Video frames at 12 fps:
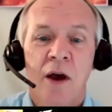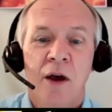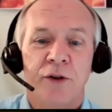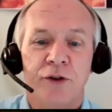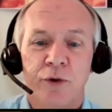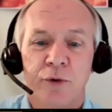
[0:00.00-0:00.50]

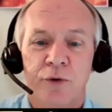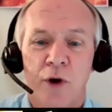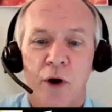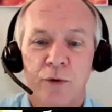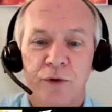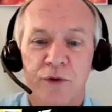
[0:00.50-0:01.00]
The two
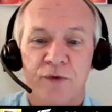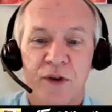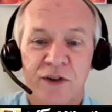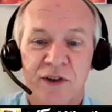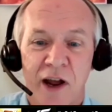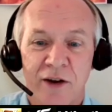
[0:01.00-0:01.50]
Doe's v.
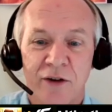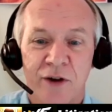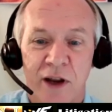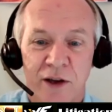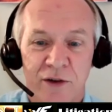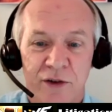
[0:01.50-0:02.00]
Snyder
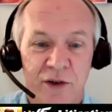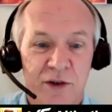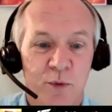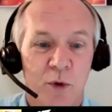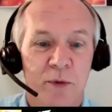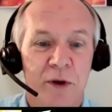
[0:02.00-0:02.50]

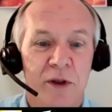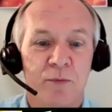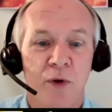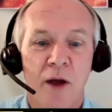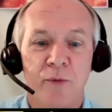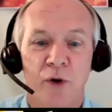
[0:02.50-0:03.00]
cases will be the
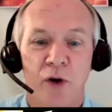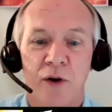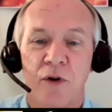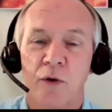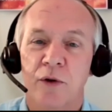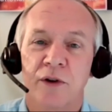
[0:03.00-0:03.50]
primary
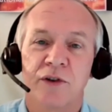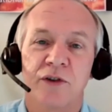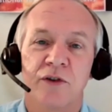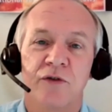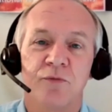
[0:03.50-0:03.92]
focus of